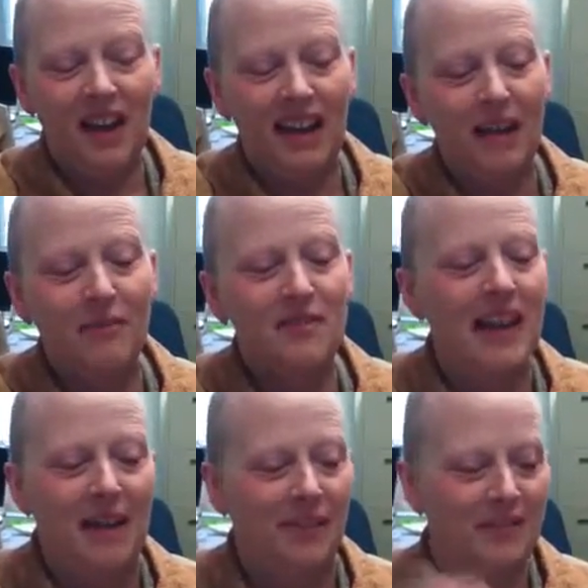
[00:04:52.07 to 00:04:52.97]
I'm just
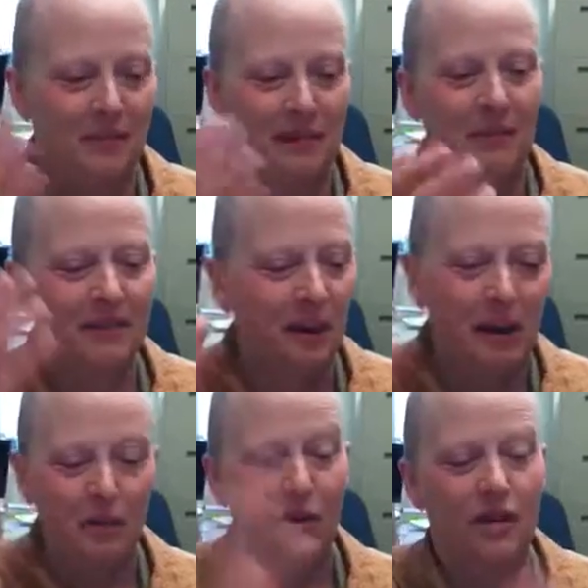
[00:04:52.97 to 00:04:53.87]
laughing because I'm
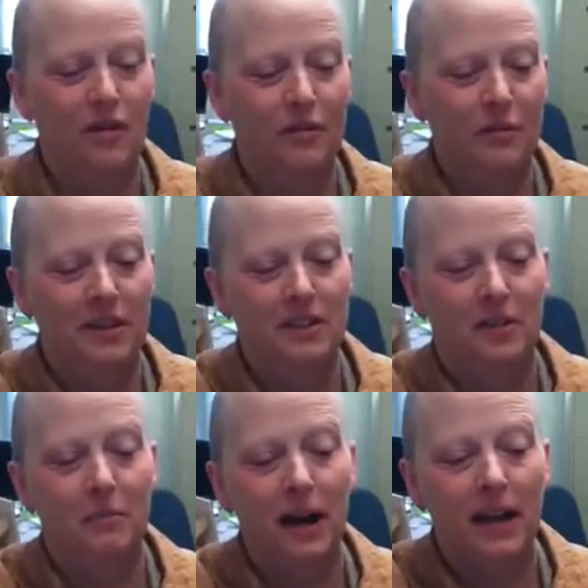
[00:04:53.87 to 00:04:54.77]
going all over the place here.
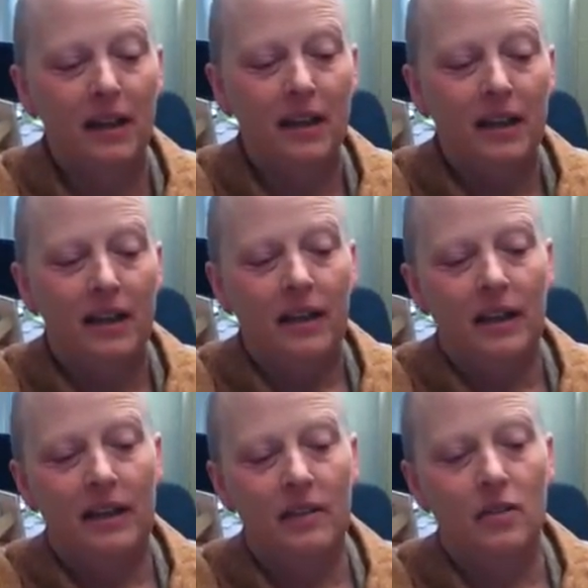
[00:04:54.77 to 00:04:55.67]
But
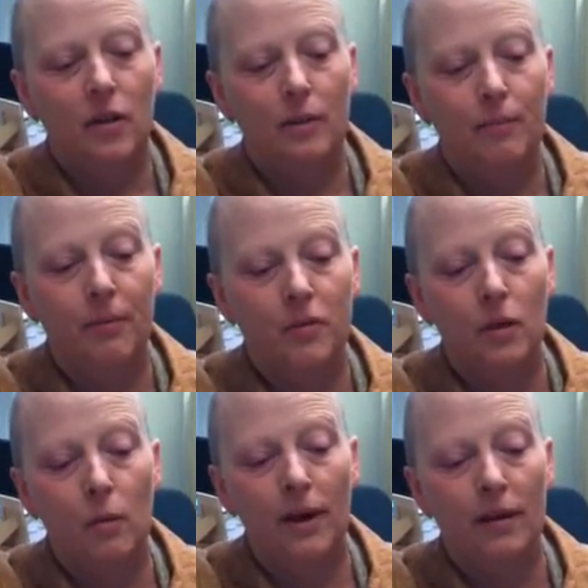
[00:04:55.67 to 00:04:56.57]
so
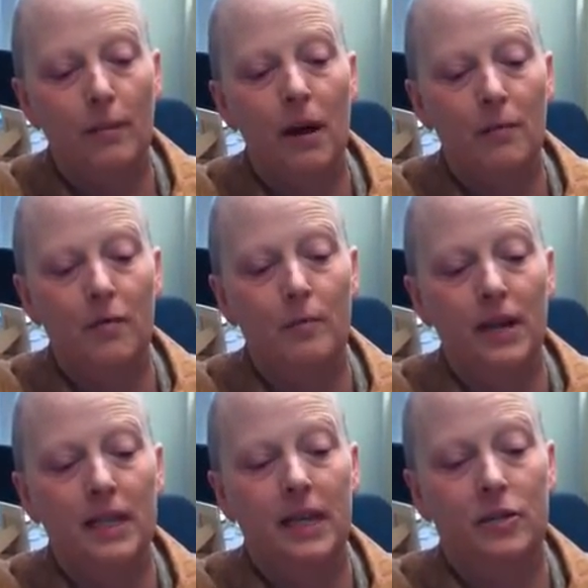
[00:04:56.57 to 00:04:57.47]
one of the problems in
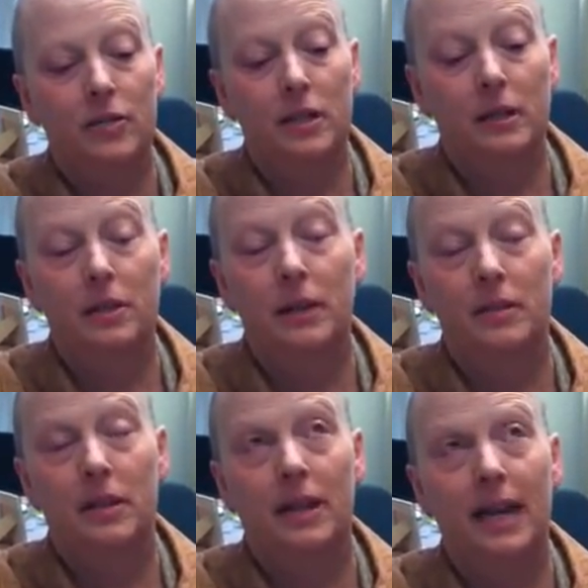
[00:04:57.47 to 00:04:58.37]
breast cancer is sometimes
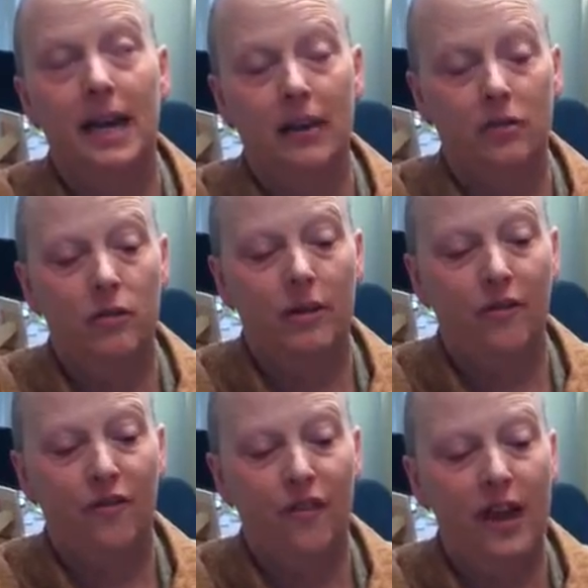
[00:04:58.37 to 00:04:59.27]
the cancer is
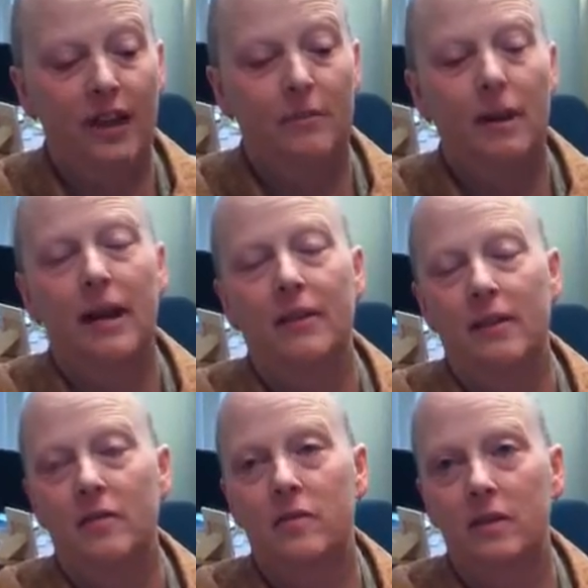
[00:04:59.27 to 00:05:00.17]
fed by
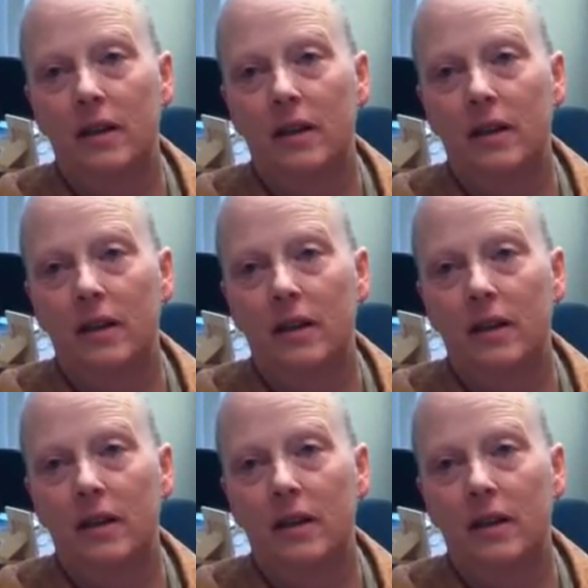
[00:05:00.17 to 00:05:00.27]
this